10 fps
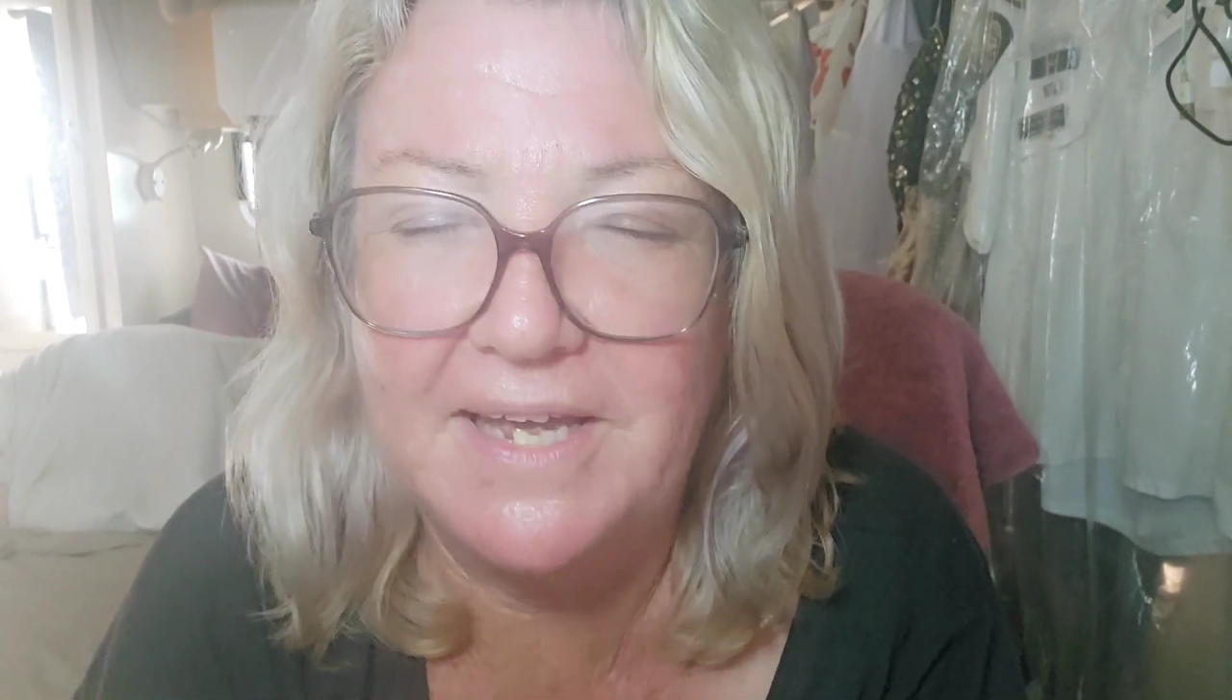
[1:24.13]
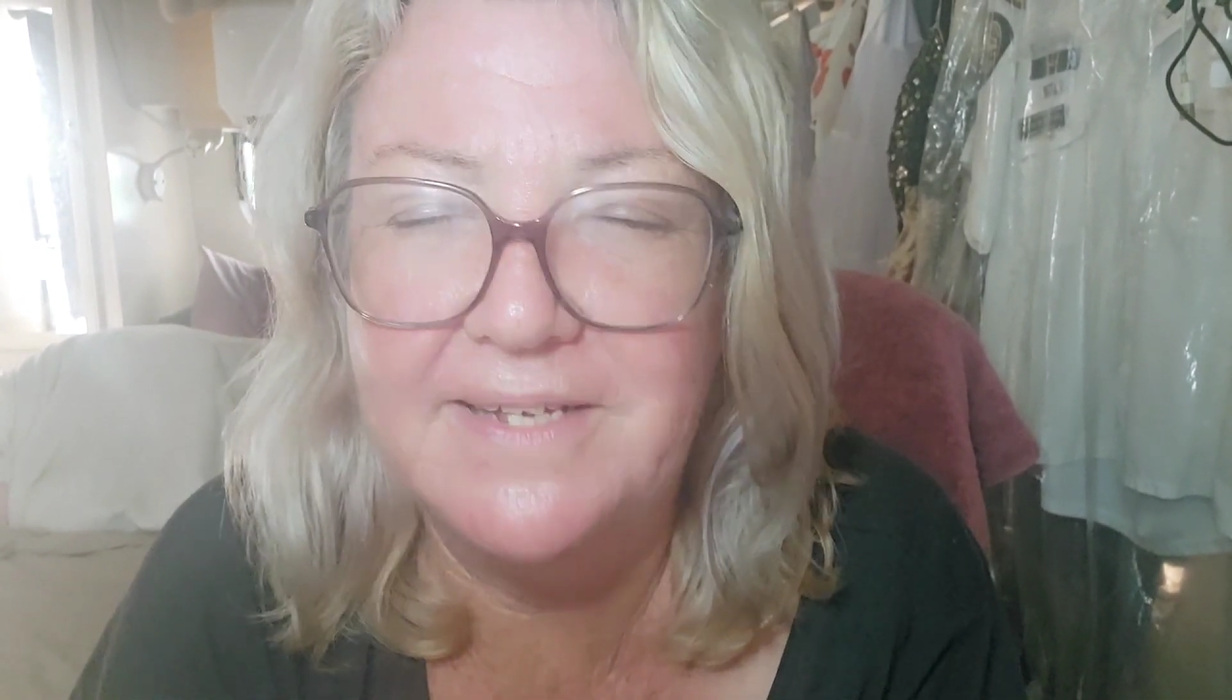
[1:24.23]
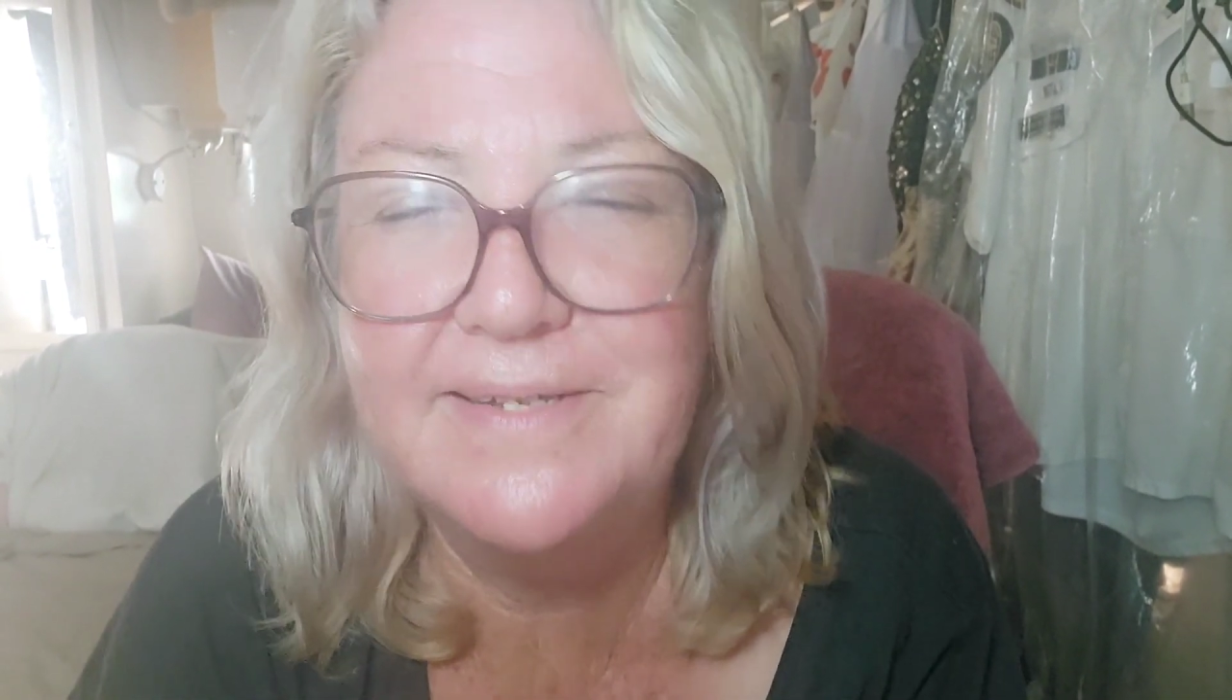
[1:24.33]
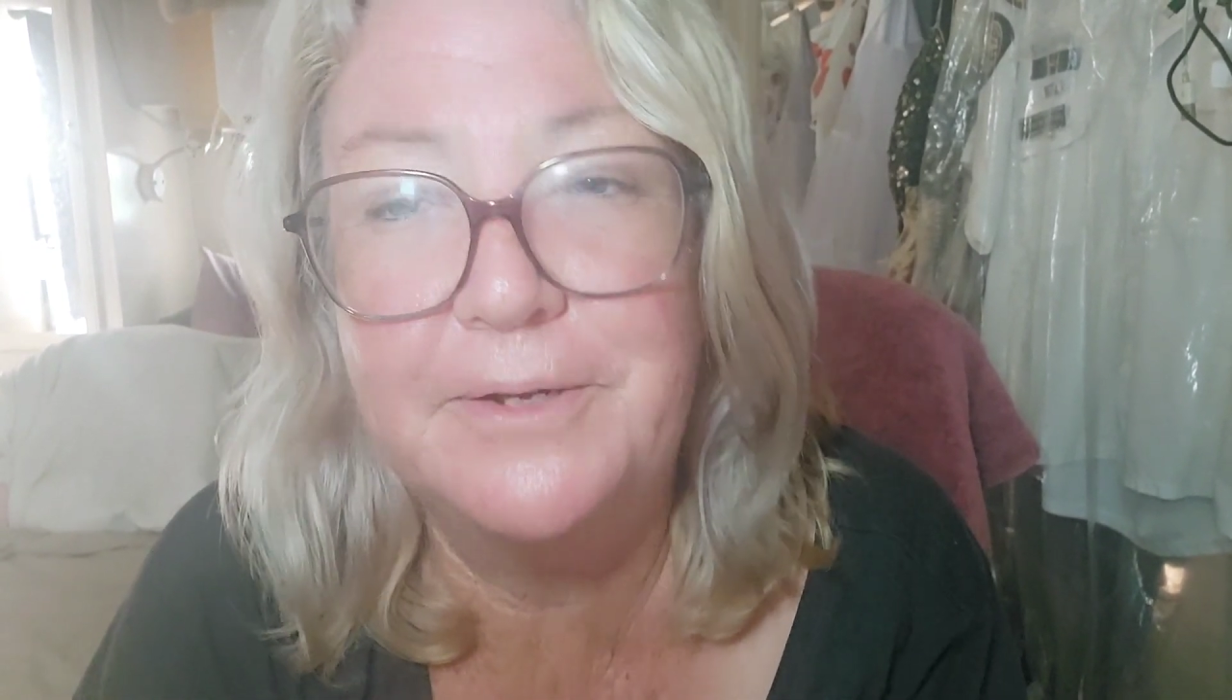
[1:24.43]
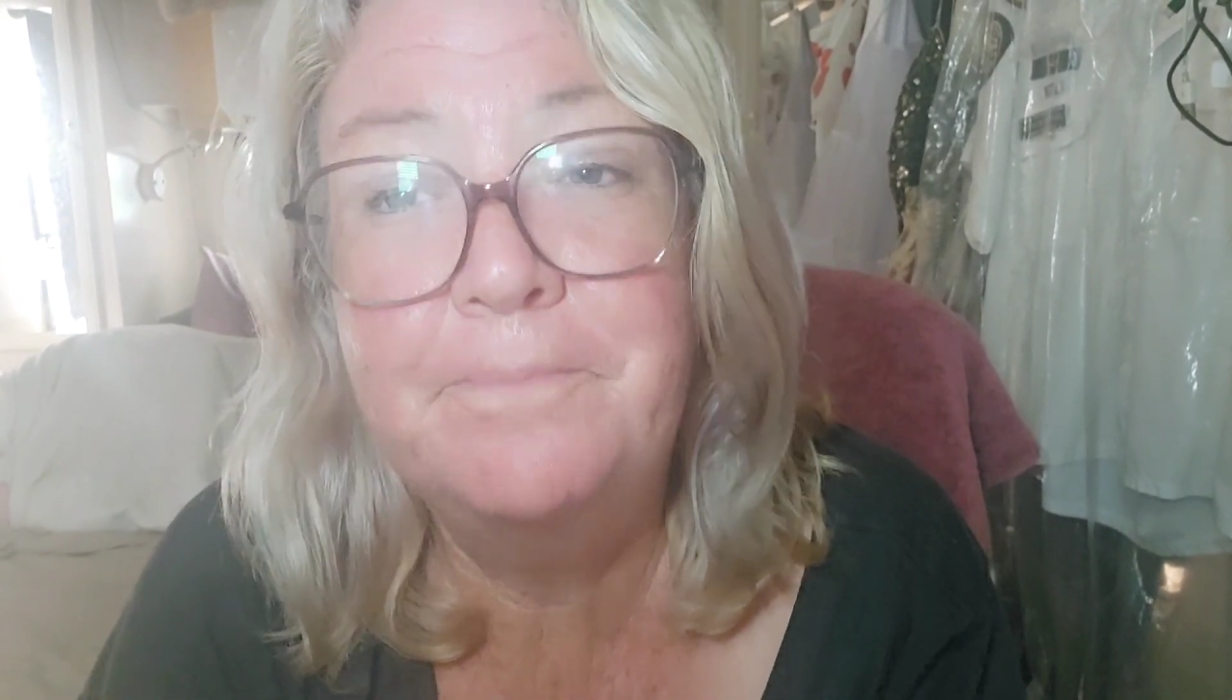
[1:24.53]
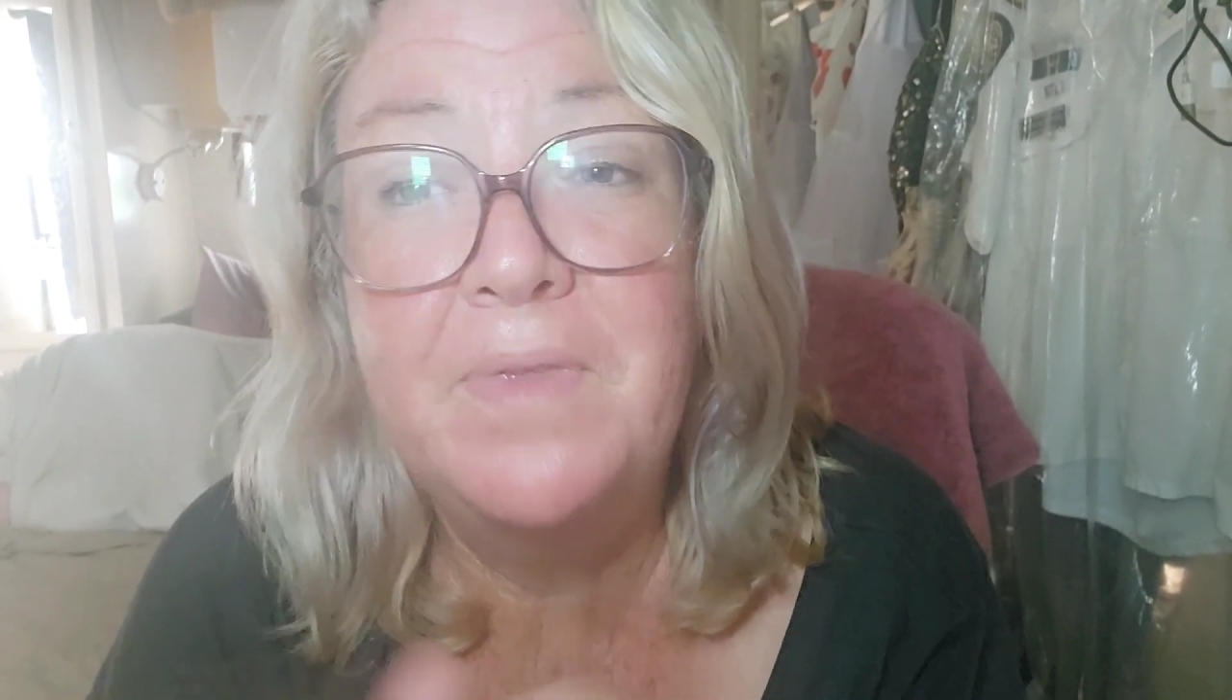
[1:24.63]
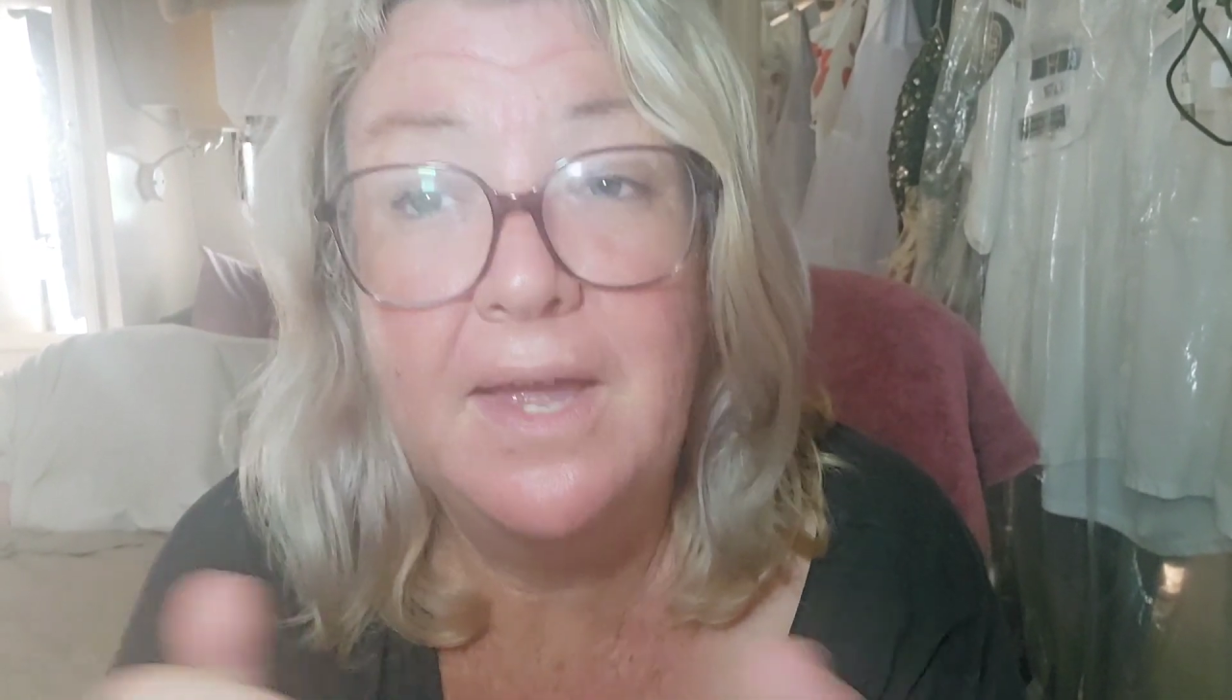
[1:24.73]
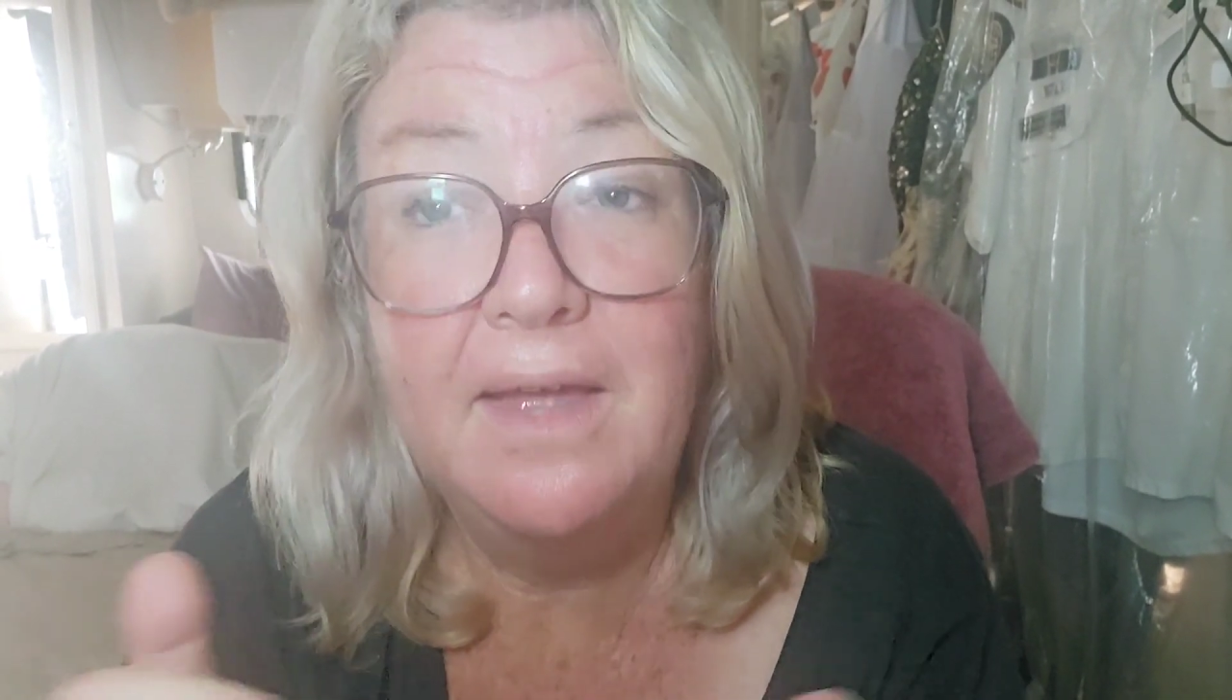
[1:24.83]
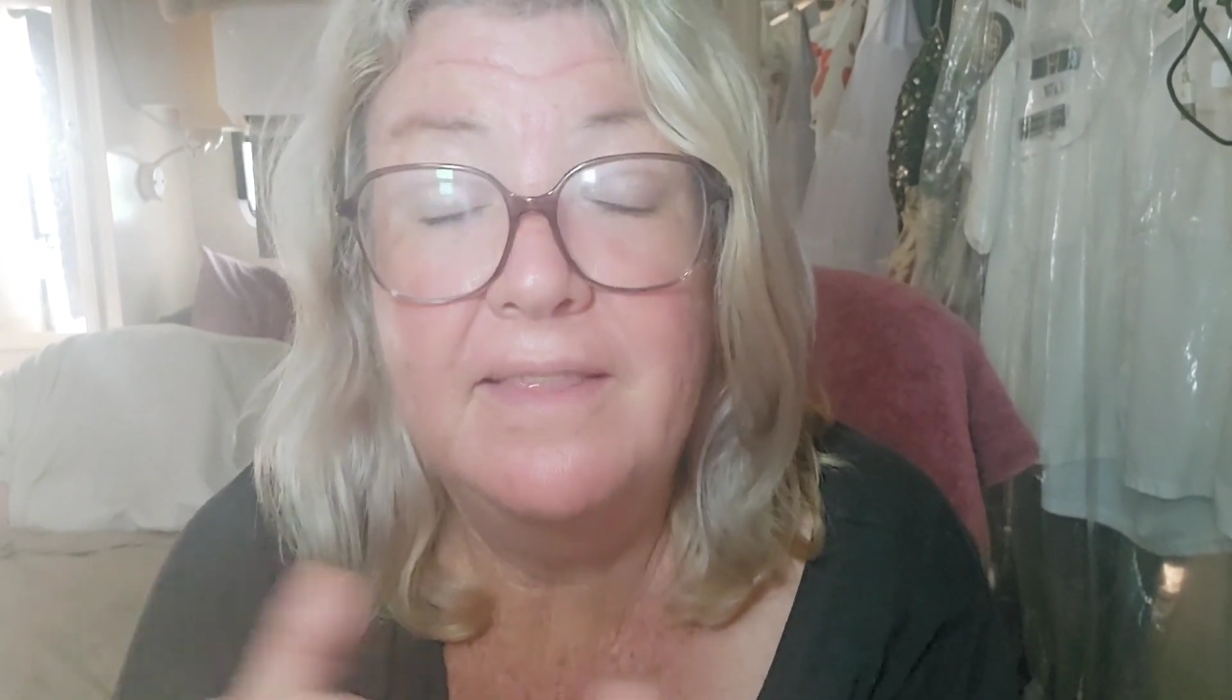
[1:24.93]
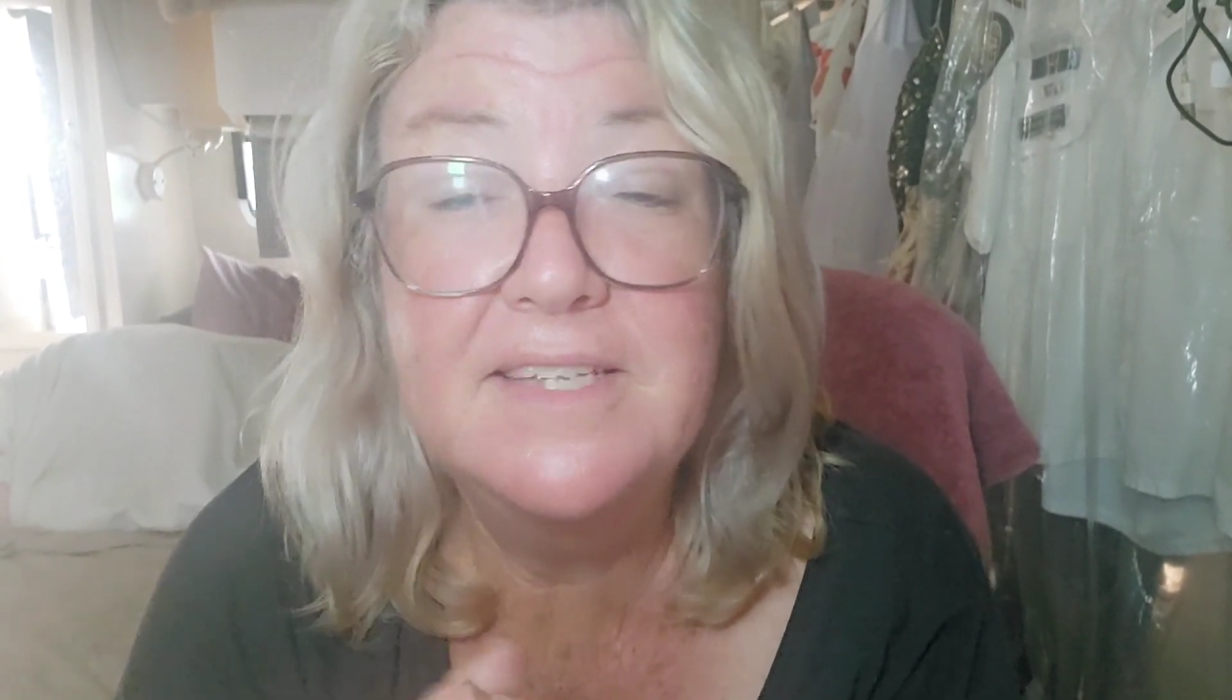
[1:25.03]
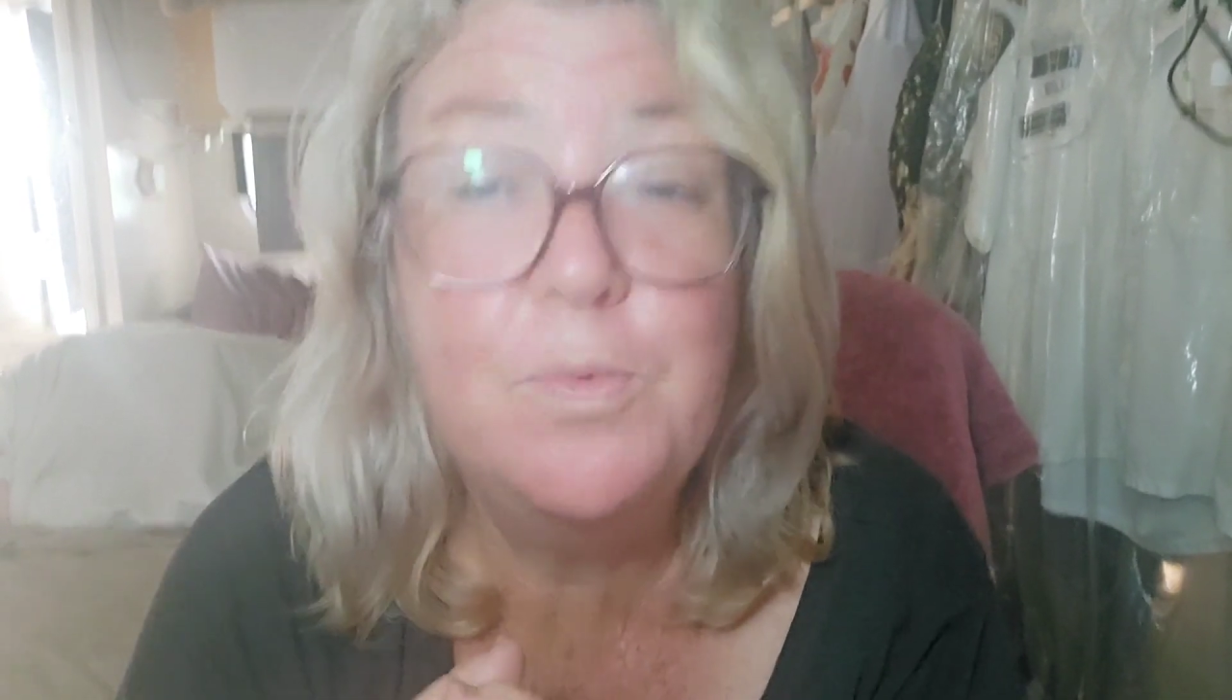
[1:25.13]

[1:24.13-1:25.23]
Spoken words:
So that's